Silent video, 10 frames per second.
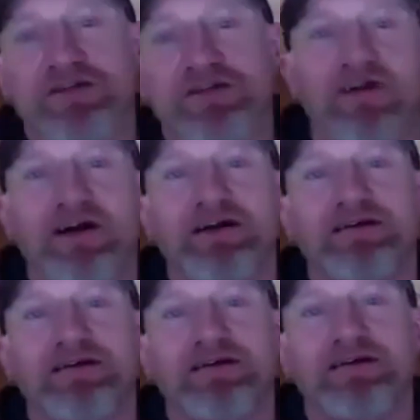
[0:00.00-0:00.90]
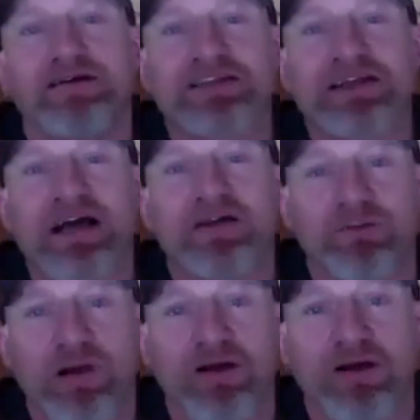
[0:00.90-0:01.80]
right? And you could say
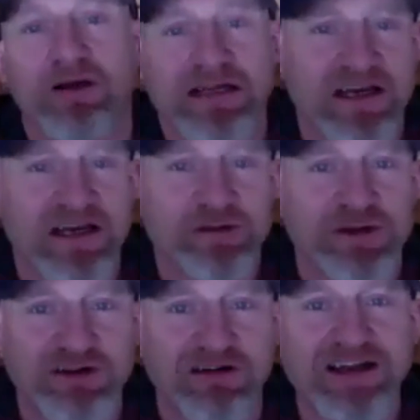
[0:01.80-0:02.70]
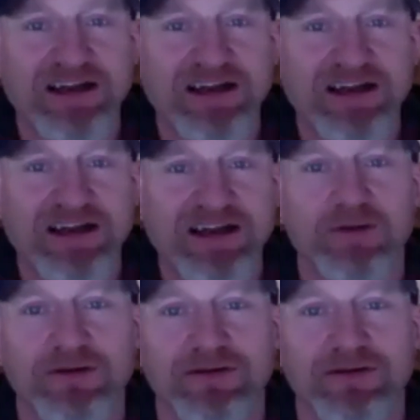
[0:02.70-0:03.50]
there's a bloke downstairs with an underage girl.